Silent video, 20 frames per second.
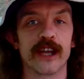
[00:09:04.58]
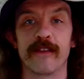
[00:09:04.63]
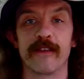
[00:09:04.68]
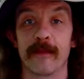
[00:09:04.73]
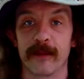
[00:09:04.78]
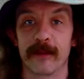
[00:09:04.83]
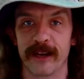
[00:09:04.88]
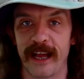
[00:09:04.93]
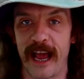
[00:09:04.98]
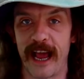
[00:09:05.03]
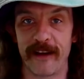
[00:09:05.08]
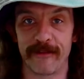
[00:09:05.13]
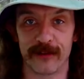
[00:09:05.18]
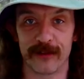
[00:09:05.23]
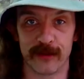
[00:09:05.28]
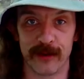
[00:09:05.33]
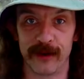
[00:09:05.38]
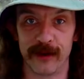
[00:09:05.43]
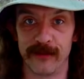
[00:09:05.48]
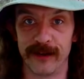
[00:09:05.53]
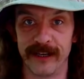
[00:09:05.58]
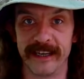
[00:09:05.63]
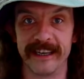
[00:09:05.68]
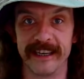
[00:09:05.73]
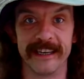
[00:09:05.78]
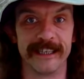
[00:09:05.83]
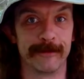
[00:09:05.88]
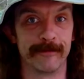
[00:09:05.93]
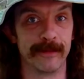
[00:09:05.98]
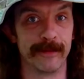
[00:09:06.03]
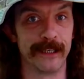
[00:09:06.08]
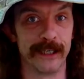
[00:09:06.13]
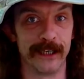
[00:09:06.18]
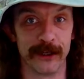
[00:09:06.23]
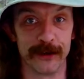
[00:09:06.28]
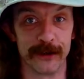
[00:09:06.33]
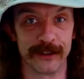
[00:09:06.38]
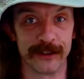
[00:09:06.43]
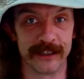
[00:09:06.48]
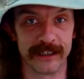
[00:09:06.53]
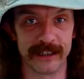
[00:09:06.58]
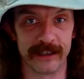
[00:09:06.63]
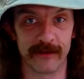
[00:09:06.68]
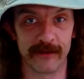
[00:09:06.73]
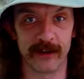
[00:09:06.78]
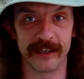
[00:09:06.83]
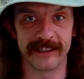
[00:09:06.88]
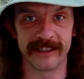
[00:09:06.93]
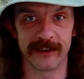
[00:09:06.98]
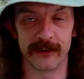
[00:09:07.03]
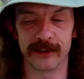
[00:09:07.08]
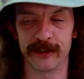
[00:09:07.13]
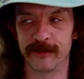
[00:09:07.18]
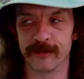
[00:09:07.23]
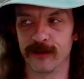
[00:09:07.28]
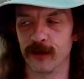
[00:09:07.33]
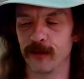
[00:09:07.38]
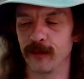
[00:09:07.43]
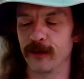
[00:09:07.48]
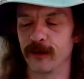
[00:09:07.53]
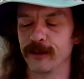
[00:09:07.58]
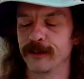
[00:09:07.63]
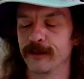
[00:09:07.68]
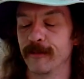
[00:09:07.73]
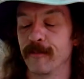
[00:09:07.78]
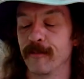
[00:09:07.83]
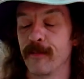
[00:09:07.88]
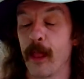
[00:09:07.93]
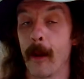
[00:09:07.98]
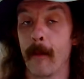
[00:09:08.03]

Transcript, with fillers: first off, I'm going to have to reread it. It's been years since I've read Starship Troopers.